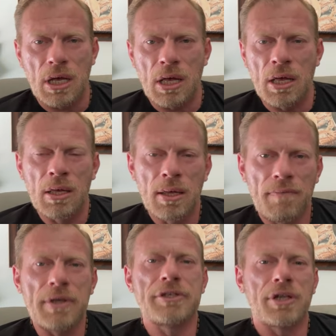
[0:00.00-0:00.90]
is
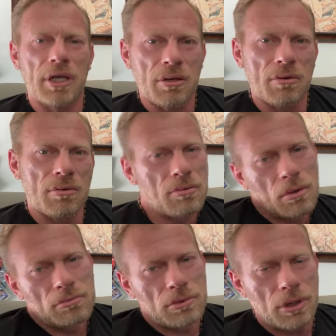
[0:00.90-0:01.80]
visiting you,
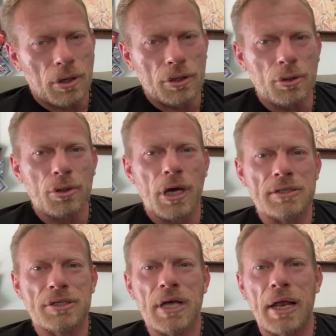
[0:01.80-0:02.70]
you know, you
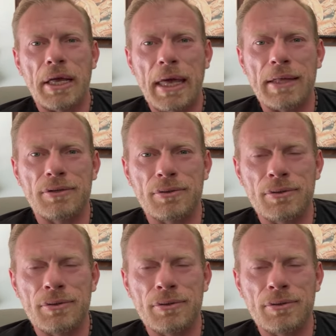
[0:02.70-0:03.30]
guys decide again